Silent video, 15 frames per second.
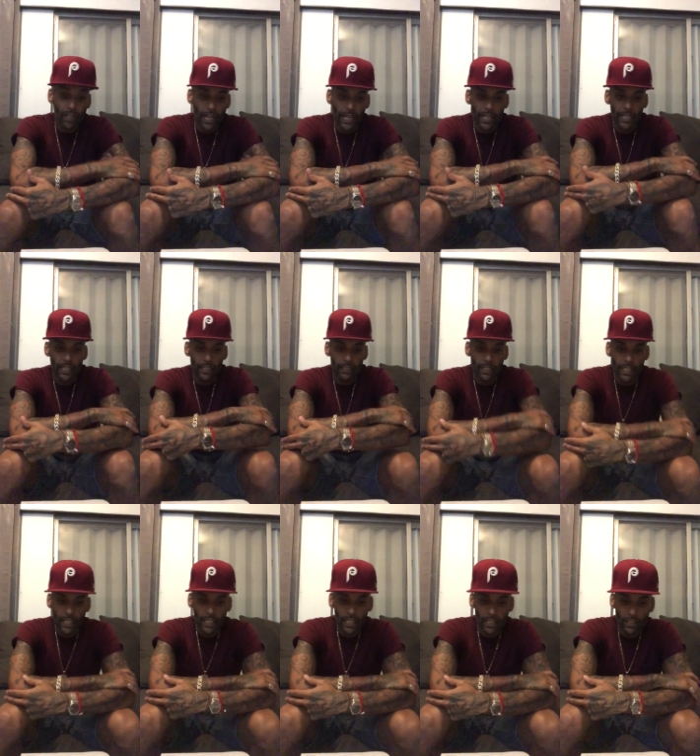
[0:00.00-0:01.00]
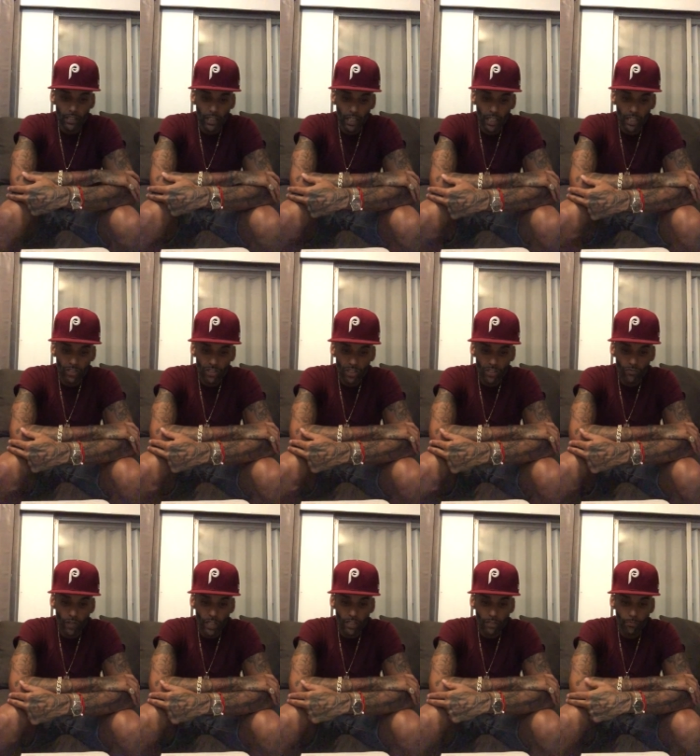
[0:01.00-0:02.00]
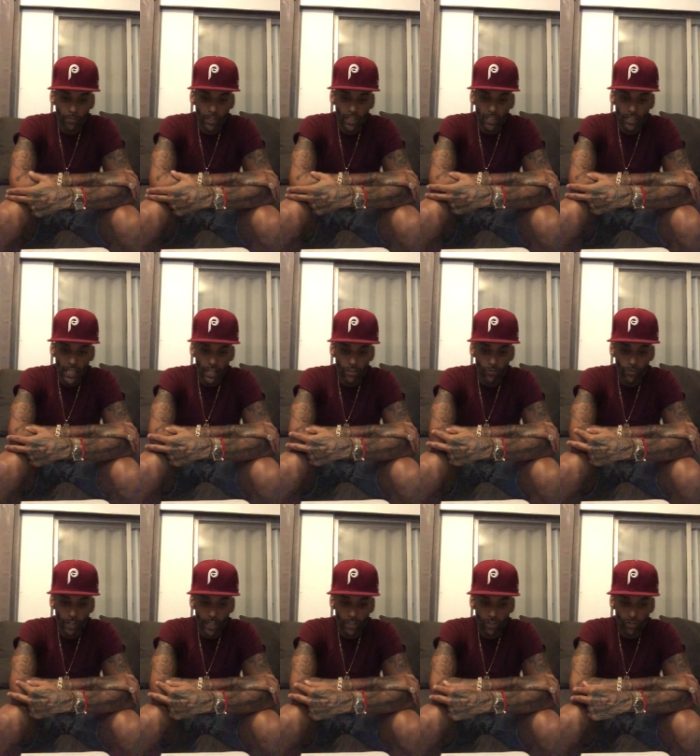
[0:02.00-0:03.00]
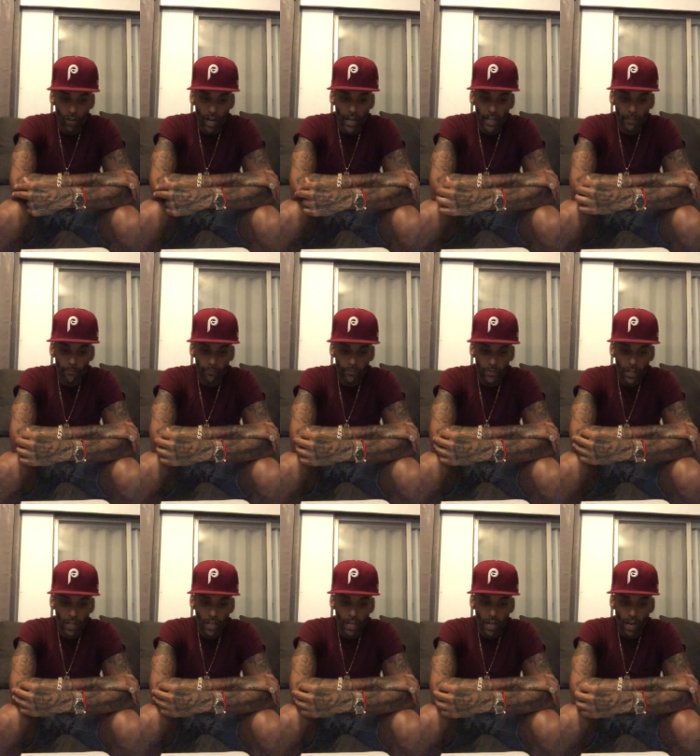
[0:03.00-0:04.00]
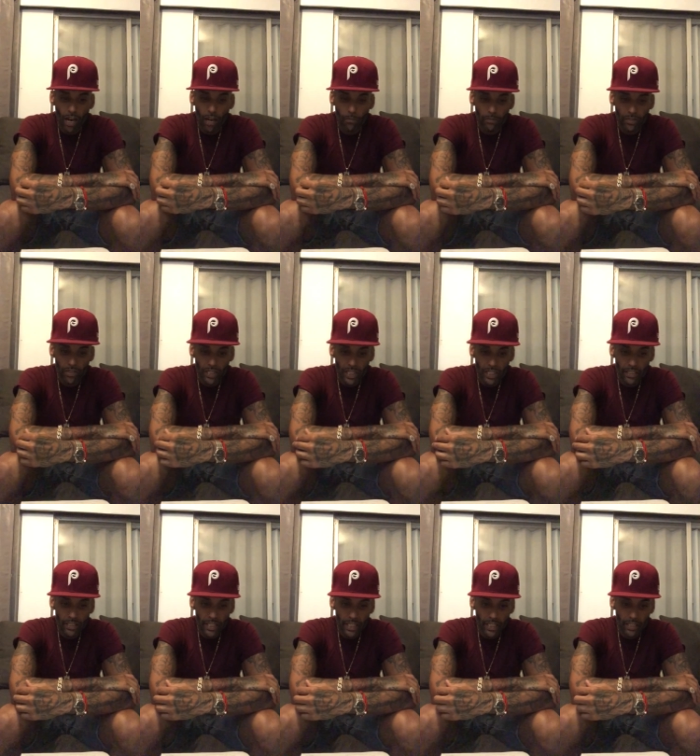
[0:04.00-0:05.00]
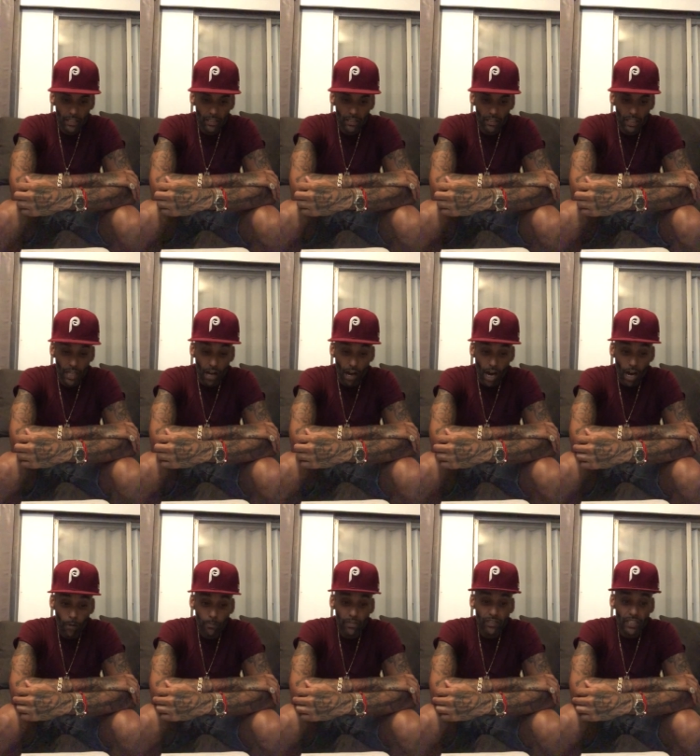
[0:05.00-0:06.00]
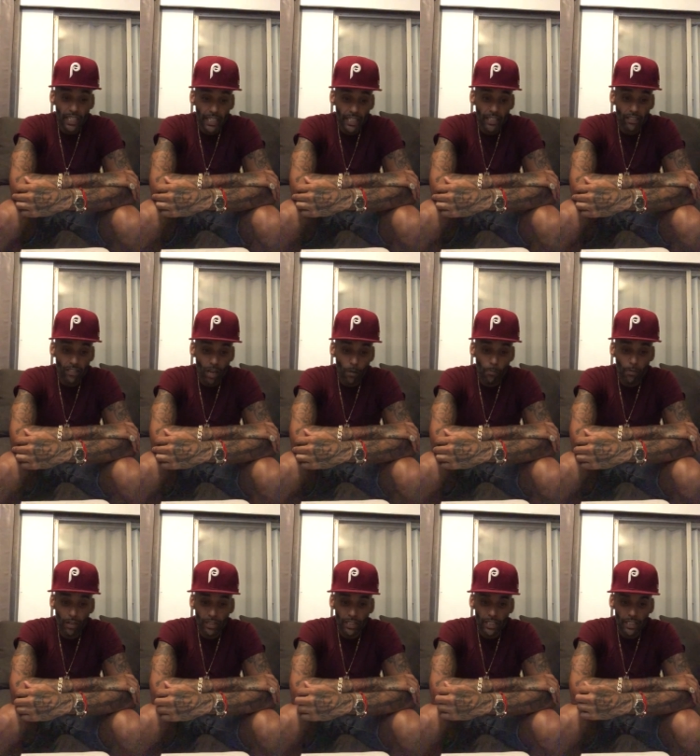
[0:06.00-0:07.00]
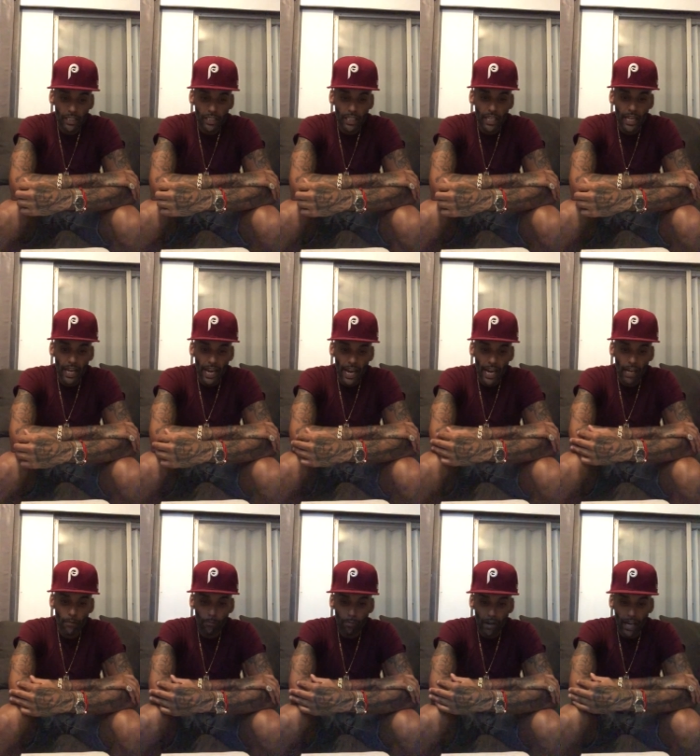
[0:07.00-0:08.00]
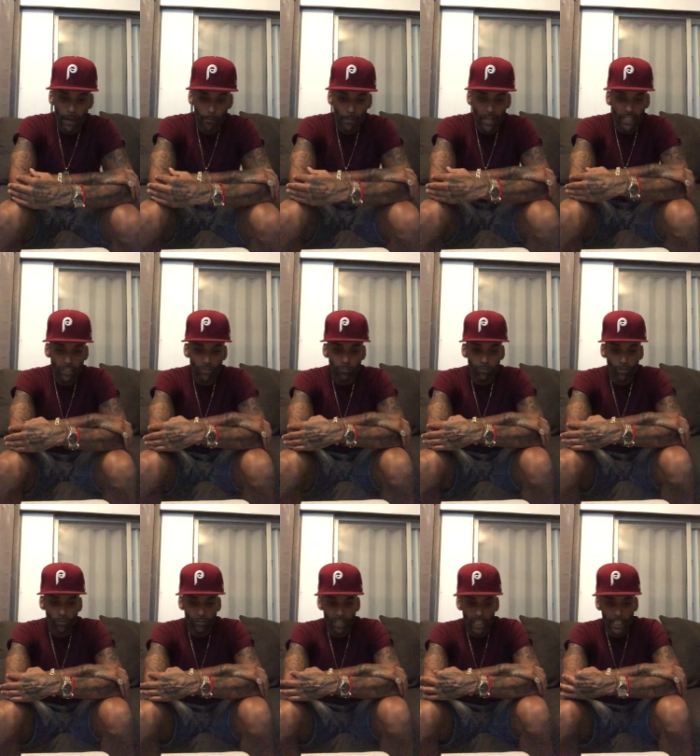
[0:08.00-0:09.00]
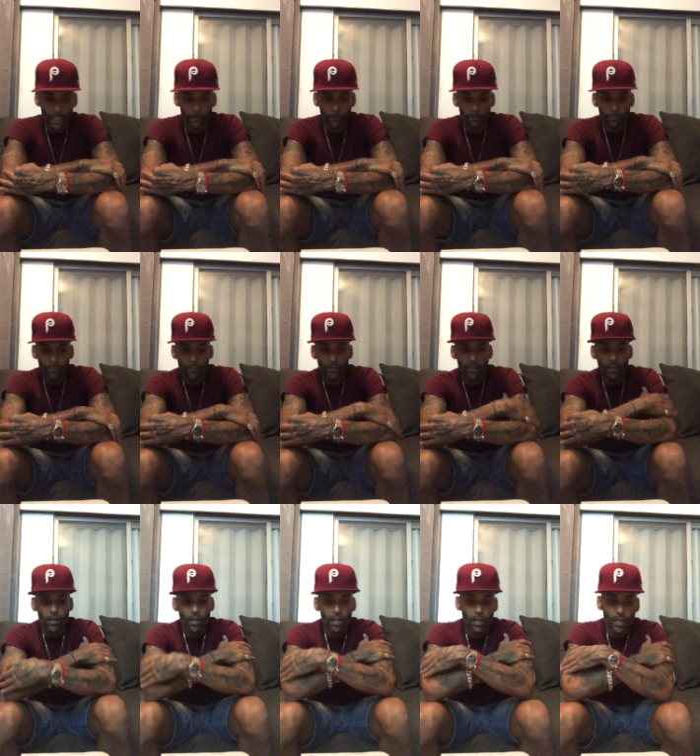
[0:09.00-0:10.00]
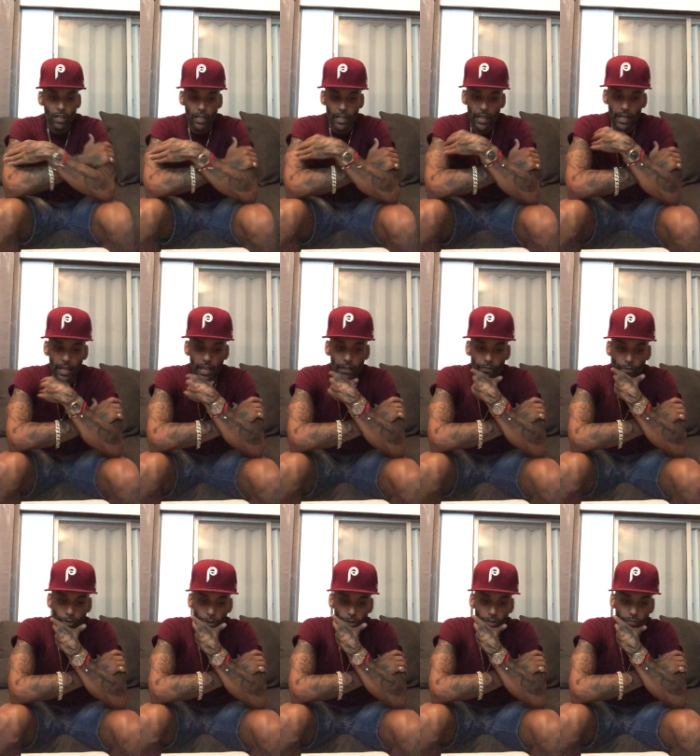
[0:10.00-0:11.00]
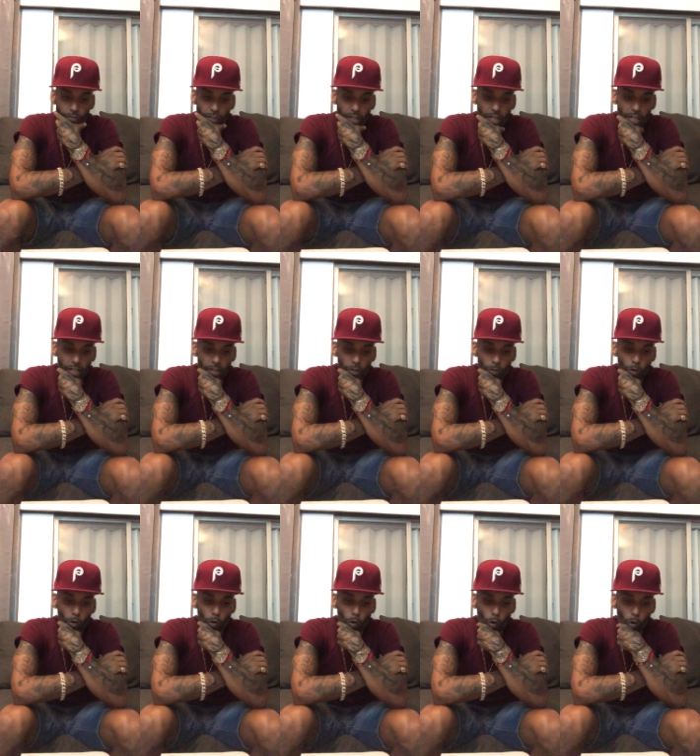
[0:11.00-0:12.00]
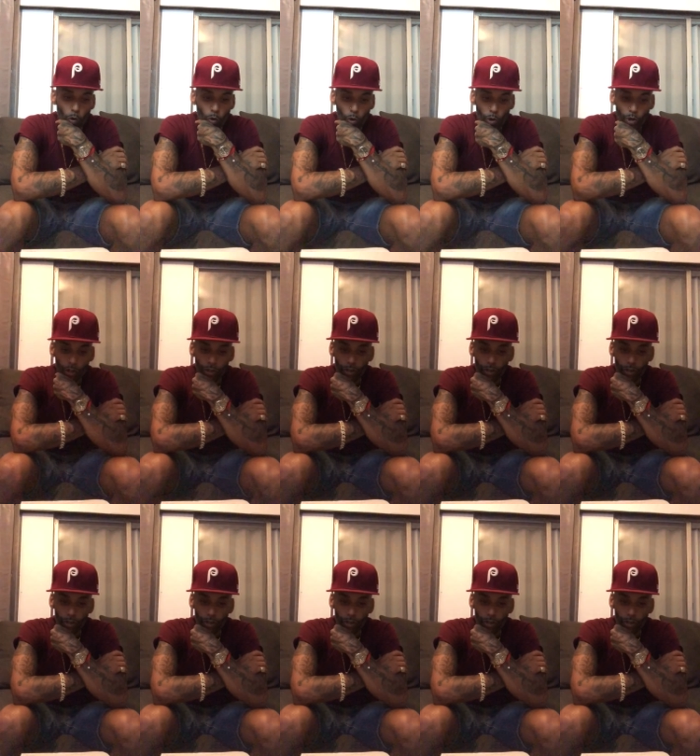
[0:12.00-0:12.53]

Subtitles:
and delicious recipes that you can try. Hummus is in Hummus is abundant and plant-based protein. If you're a vegan or